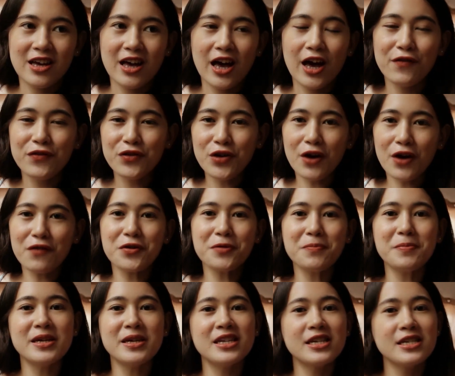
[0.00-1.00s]
Have you ever
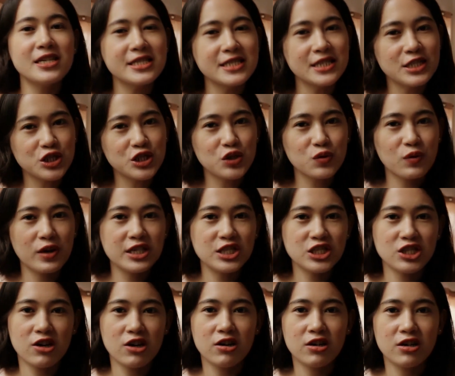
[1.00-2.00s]
been in a
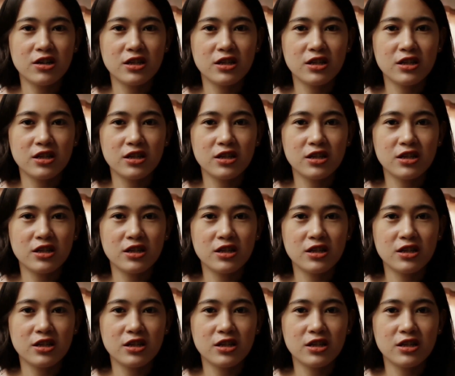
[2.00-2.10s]
situation